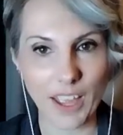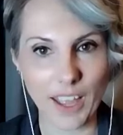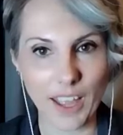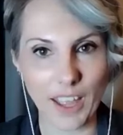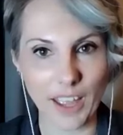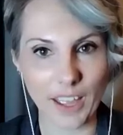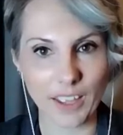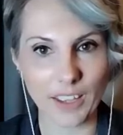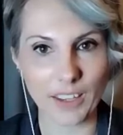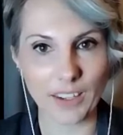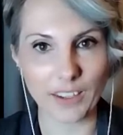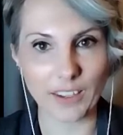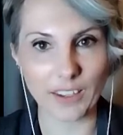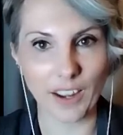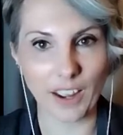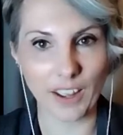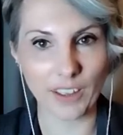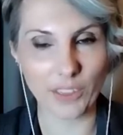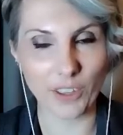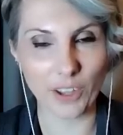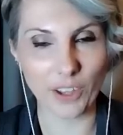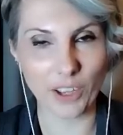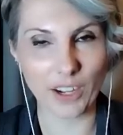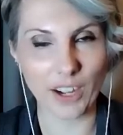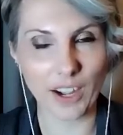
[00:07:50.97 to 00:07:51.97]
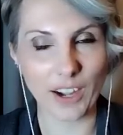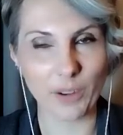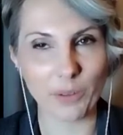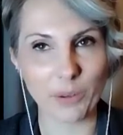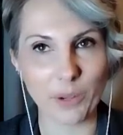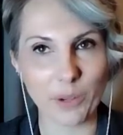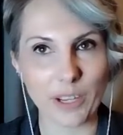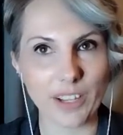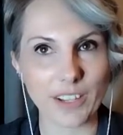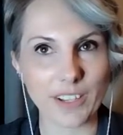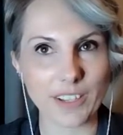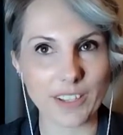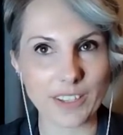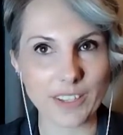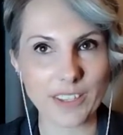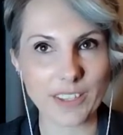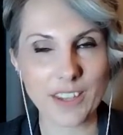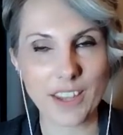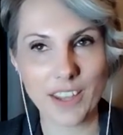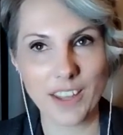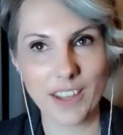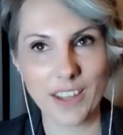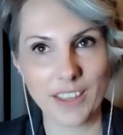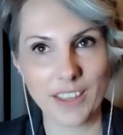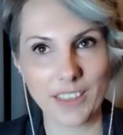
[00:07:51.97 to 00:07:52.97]
And I thought I was
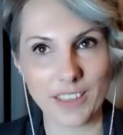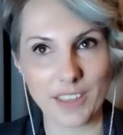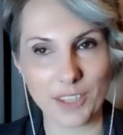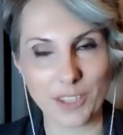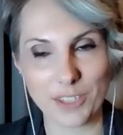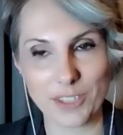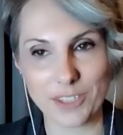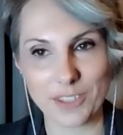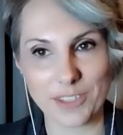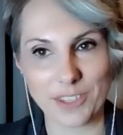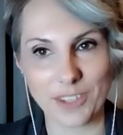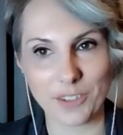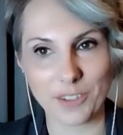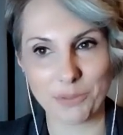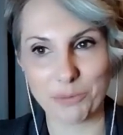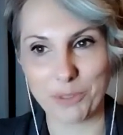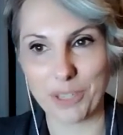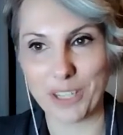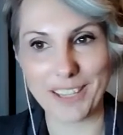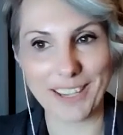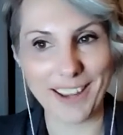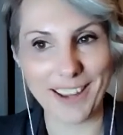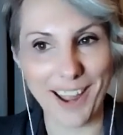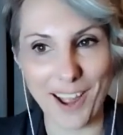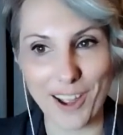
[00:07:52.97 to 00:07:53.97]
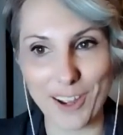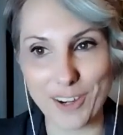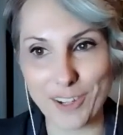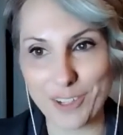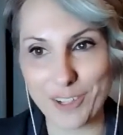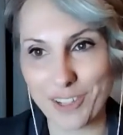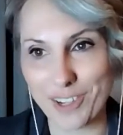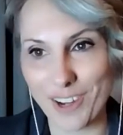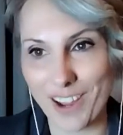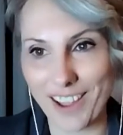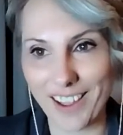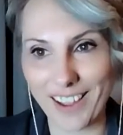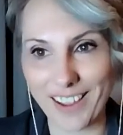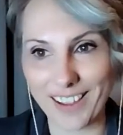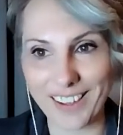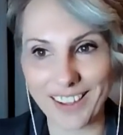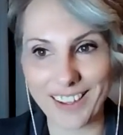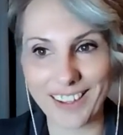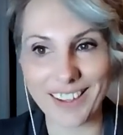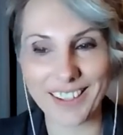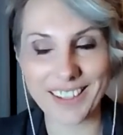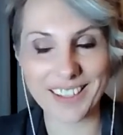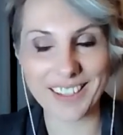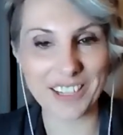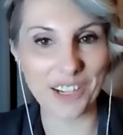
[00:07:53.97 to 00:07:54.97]
this really hot
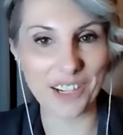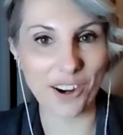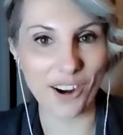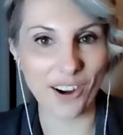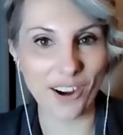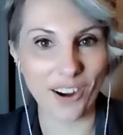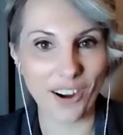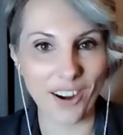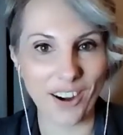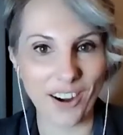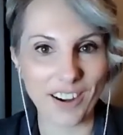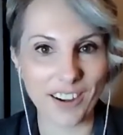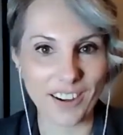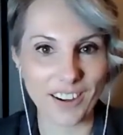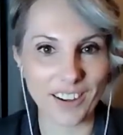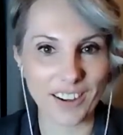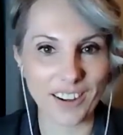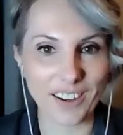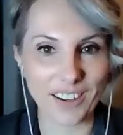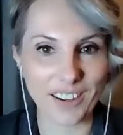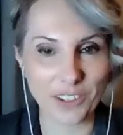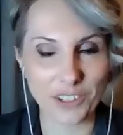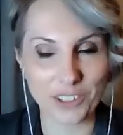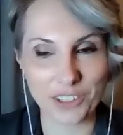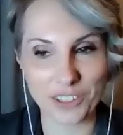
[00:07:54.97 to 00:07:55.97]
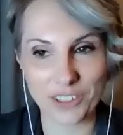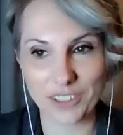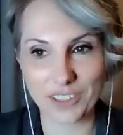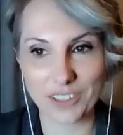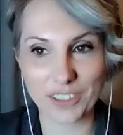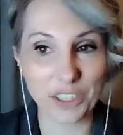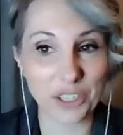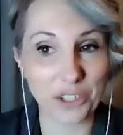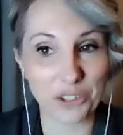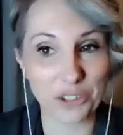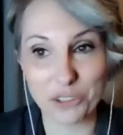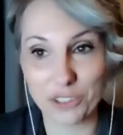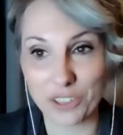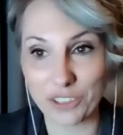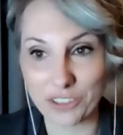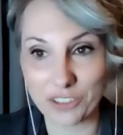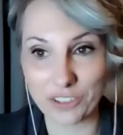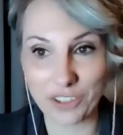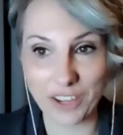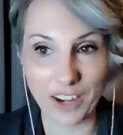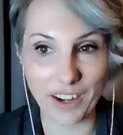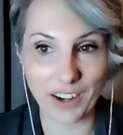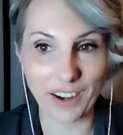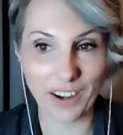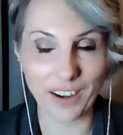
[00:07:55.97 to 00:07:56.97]
shot
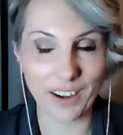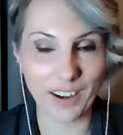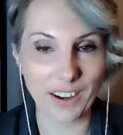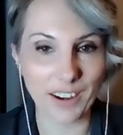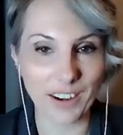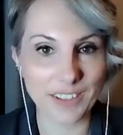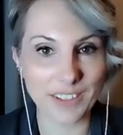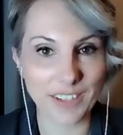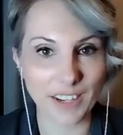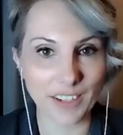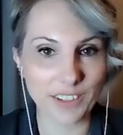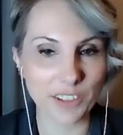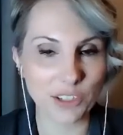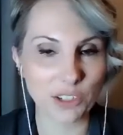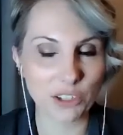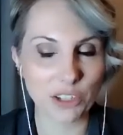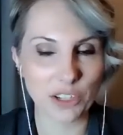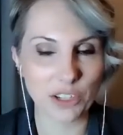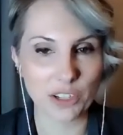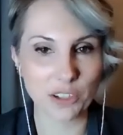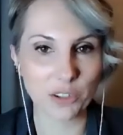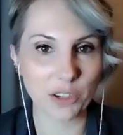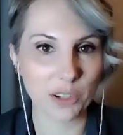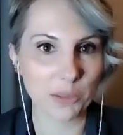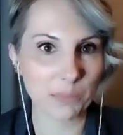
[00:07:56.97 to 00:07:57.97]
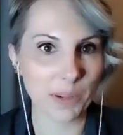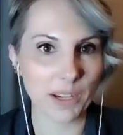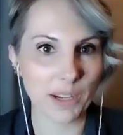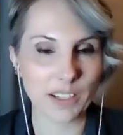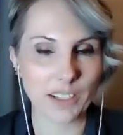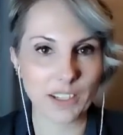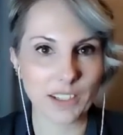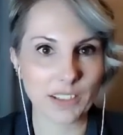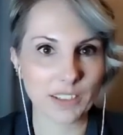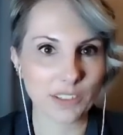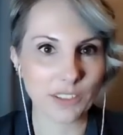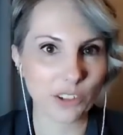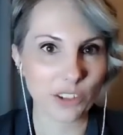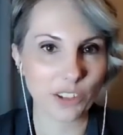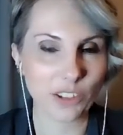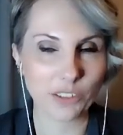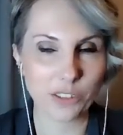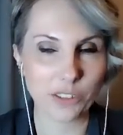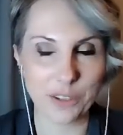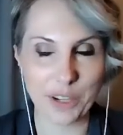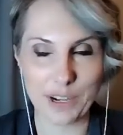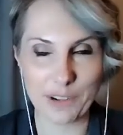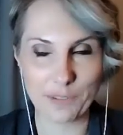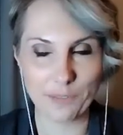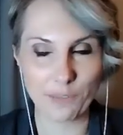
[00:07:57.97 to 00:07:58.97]
critical care technician who had been in
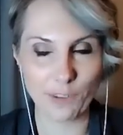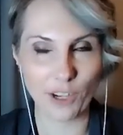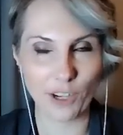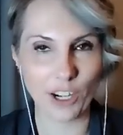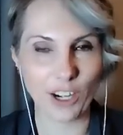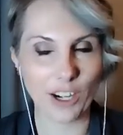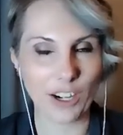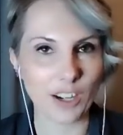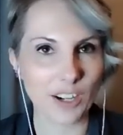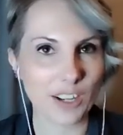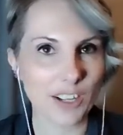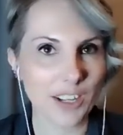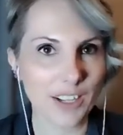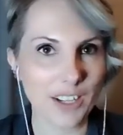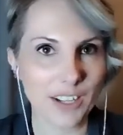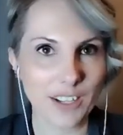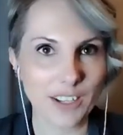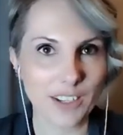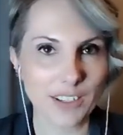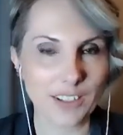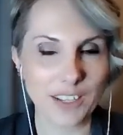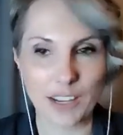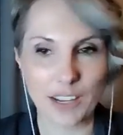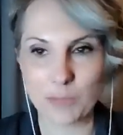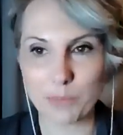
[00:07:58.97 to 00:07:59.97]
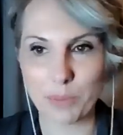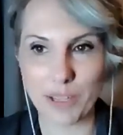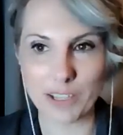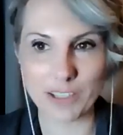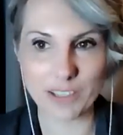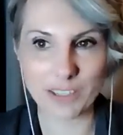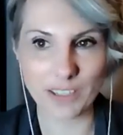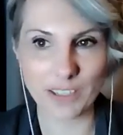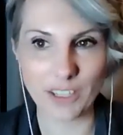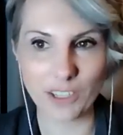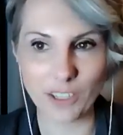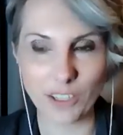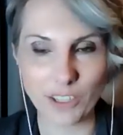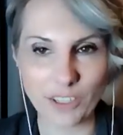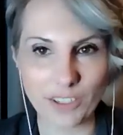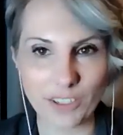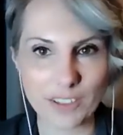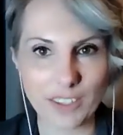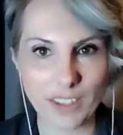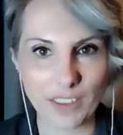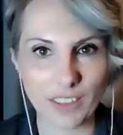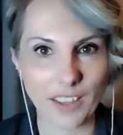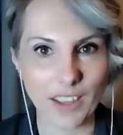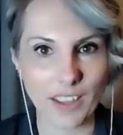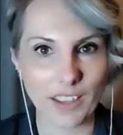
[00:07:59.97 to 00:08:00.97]
critical care for 10 plus
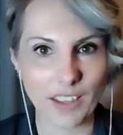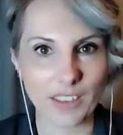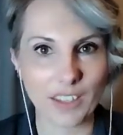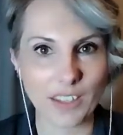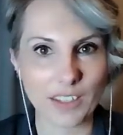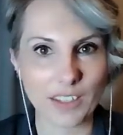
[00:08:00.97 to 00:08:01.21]
years. And then